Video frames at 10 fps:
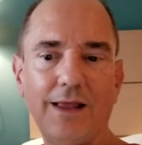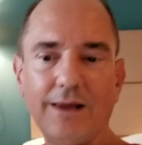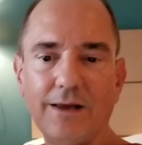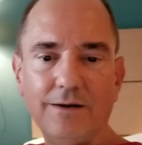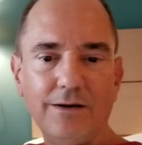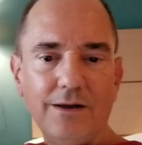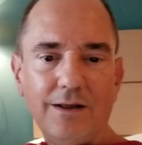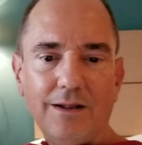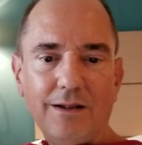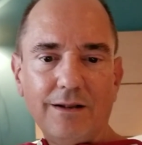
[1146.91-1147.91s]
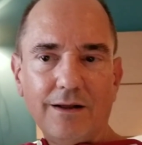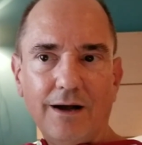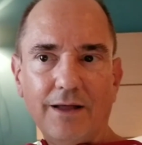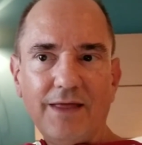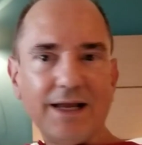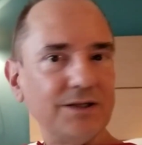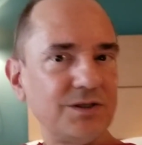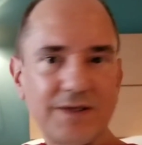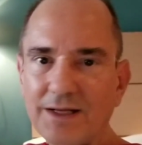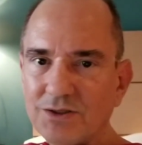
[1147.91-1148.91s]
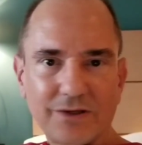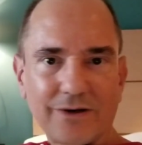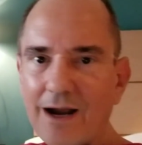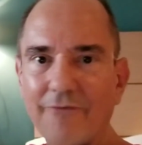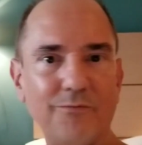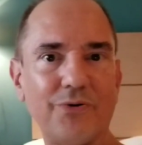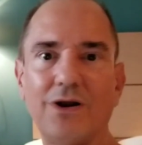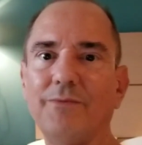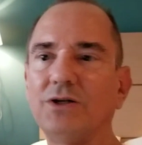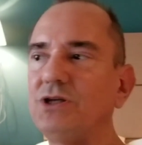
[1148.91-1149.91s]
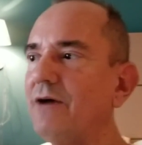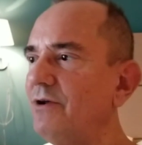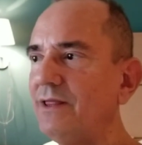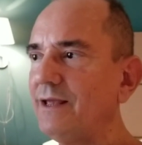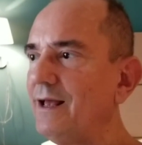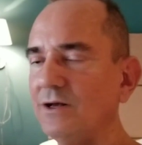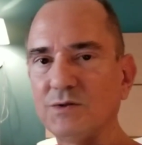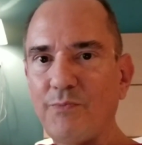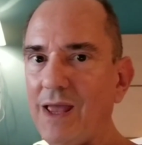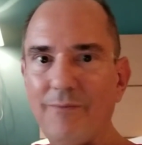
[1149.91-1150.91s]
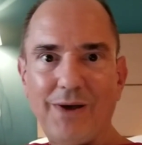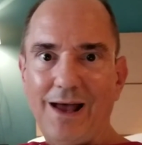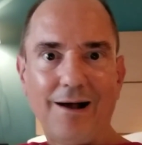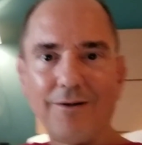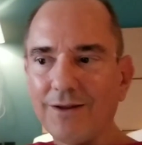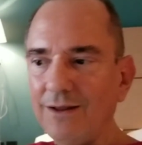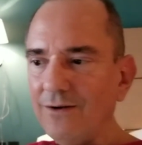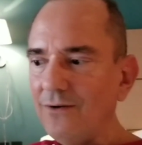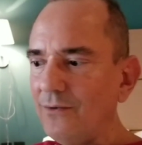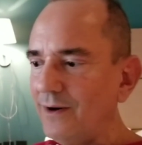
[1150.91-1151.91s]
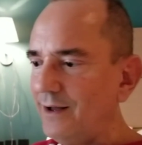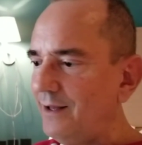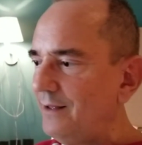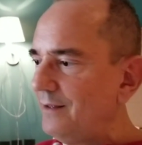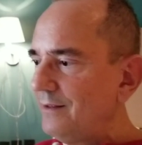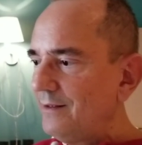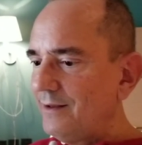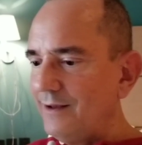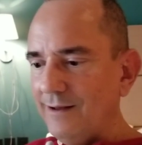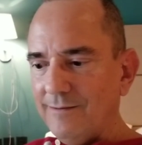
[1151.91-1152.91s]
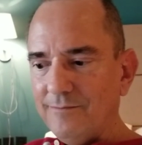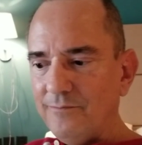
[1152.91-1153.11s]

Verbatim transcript: They can uh, they can censor pretty much everything else. PayPal, you know, uh, um,